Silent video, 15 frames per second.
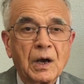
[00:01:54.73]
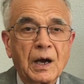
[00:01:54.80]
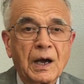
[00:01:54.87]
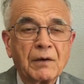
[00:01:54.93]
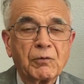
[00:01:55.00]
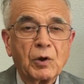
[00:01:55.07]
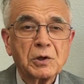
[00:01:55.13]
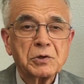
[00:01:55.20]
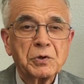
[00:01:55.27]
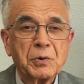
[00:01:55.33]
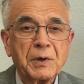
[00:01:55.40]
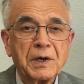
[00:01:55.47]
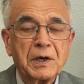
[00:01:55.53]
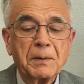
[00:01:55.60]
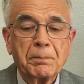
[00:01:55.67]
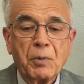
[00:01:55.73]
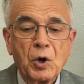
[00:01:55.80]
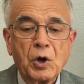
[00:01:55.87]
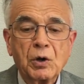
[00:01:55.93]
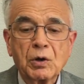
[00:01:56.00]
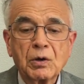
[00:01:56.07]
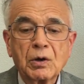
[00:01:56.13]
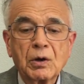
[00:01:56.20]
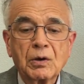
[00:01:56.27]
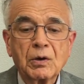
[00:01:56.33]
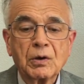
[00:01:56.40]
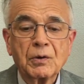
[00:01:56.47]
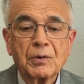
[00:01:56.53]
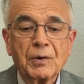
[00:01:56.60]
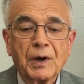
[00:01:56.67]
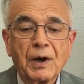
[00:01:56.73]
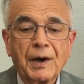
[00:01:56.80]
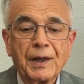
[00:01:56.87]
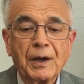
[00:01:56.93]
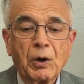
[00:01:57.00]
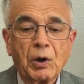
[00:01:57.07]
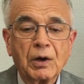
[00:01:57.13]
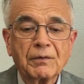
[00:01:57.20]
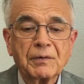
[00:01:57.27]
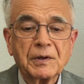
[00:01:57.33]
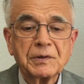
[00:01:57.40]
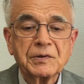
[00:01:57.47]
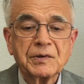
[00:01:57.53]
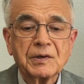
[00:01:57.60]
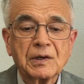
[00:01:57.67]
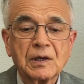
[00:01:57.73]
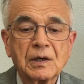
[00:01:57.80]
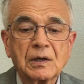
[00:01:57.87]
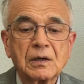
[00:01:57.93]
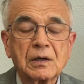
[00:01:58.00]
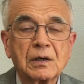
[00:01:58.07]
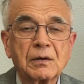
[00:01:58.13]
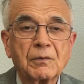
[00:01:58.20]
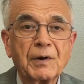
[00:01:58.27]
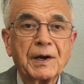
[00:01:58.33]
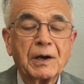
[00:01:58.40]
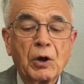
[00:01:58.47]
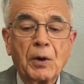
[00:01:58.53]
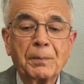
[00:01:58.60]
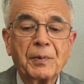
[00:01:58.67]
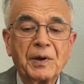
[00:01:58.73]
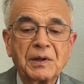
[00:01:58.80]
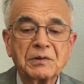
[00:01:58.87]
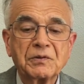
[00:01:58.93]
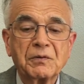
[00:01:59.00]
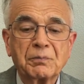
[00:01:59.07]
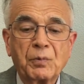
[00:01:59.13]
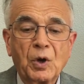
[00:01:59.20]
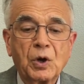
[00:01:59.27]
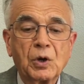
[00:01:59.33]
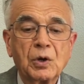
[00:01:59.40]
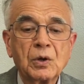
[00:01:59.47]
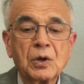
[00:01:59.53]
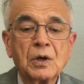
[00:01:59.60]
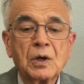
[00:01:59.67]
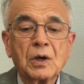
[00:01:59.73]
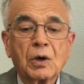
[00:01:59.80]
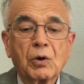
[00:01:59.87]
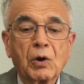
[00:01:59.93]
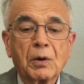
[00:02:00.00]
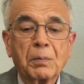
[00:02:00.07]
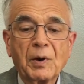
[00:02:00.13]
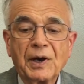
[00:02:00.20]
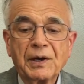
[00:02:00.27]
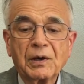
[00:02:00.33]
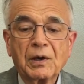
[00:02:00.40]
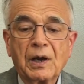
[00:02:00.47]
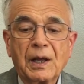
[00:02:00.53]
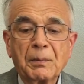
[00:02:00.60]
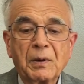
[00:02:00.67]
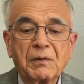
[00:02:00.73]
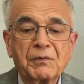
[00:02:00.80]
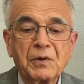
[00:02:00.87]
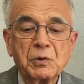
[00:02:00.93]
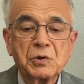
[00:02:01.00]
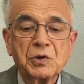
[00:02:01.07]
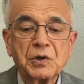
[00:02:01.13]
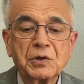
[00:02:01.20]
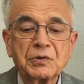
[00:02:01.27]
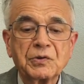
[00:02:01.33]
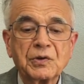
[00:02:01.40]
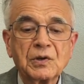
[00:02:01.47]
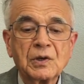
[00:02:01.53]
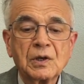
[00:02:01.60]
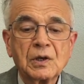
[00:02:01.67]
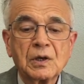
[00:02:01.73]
I have also written a book regarding all of this, a very comprehensive book called Brighter Climate Futures,